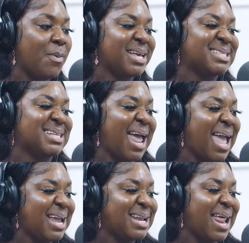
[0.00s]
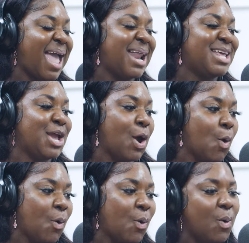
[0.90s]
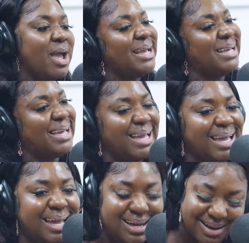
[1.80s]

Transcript: when we slang that yo. Man,